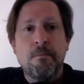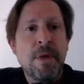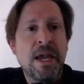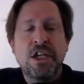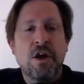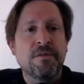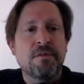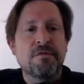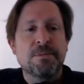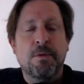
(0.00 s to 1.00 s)
many of the
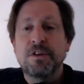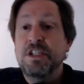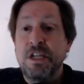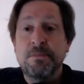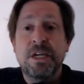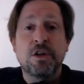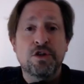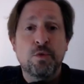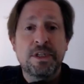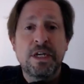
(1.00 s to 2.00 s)
responses I'm getting
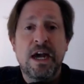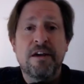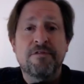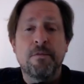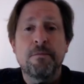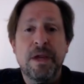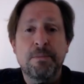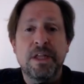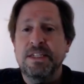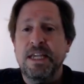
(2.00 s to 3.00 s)
on Twitter are from
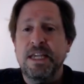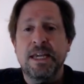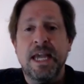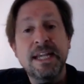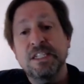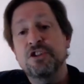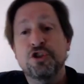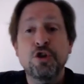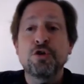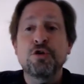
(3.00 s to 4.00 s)
people that are saying, as a
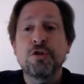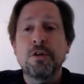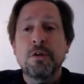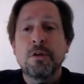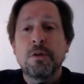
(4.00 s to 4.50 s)
Jew,